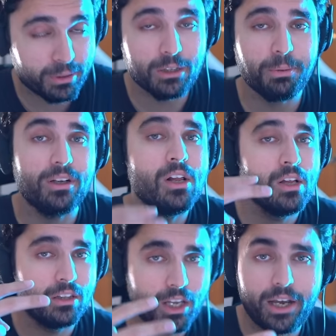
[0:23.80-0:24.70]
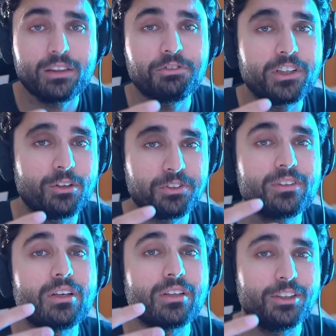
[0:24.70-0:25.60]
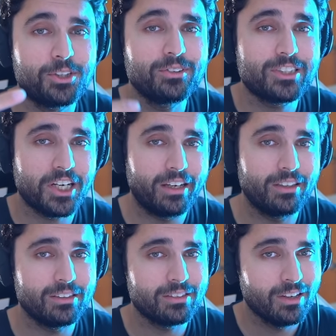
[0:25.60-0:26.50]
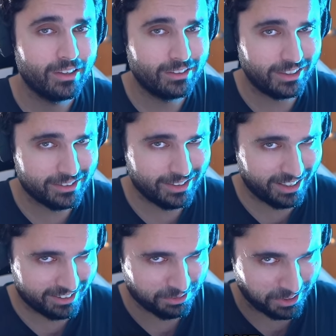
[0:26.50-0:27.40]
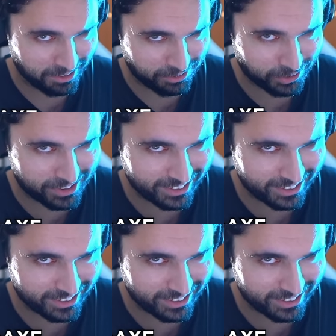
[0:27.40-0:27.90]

people. Like the video if you think there are two genders. Dislike the video if you